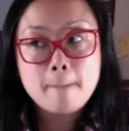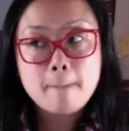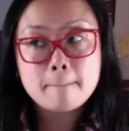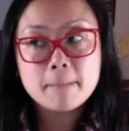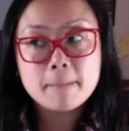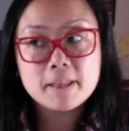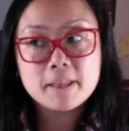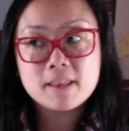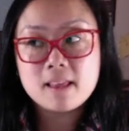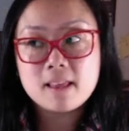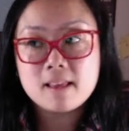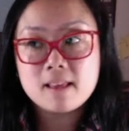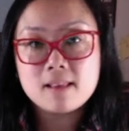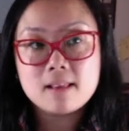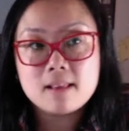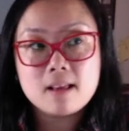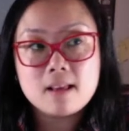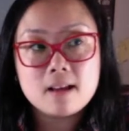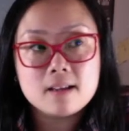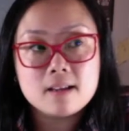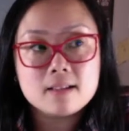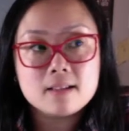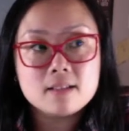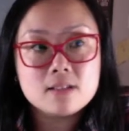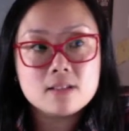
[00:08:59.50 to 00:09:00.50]
But then,
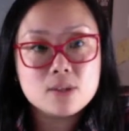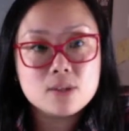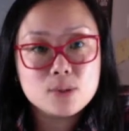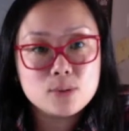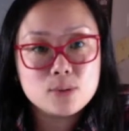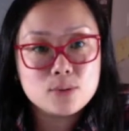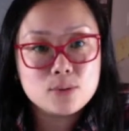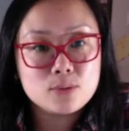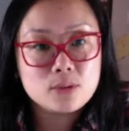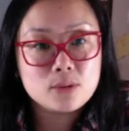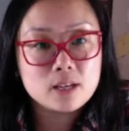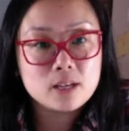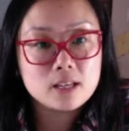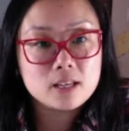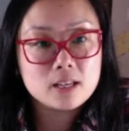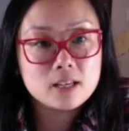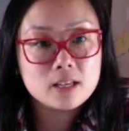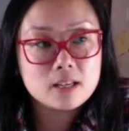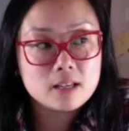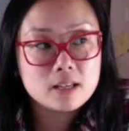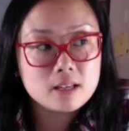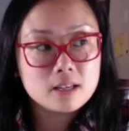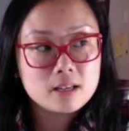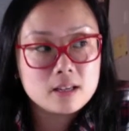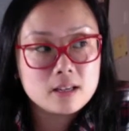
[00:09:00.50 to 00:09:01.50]
like, dude, like
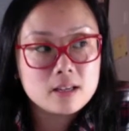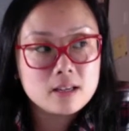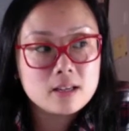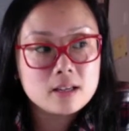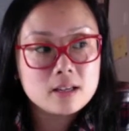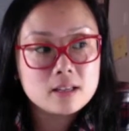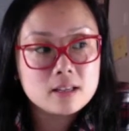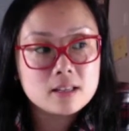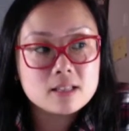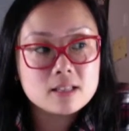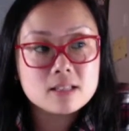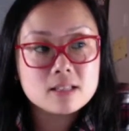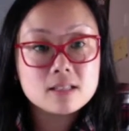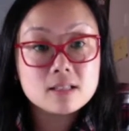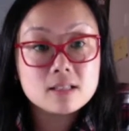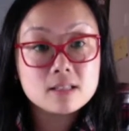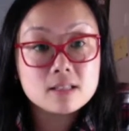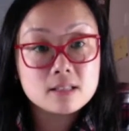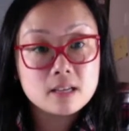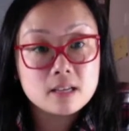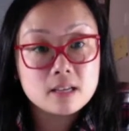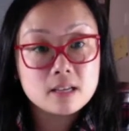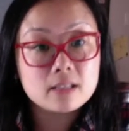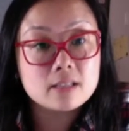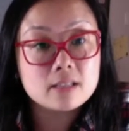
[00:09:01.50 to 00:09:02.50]
this is the
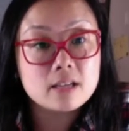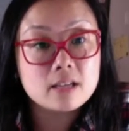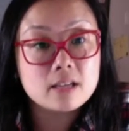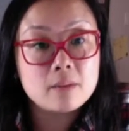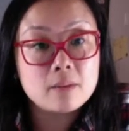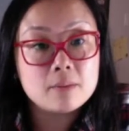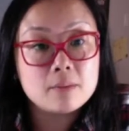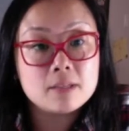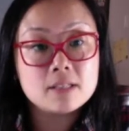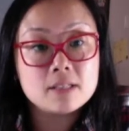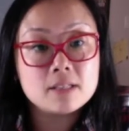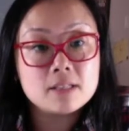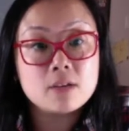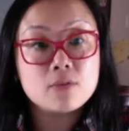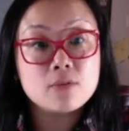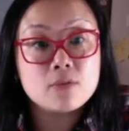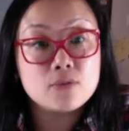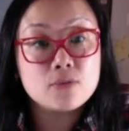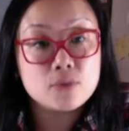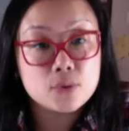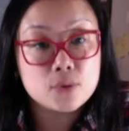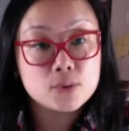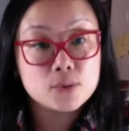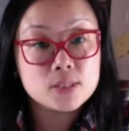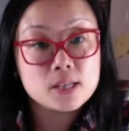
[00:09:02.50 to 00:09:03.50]
second time he's like
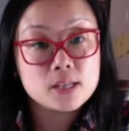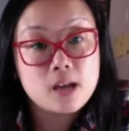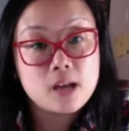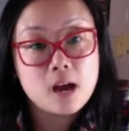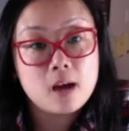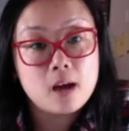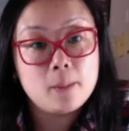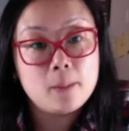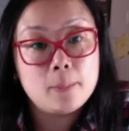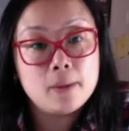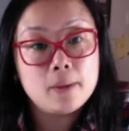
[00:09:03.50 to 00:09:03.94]
frozen up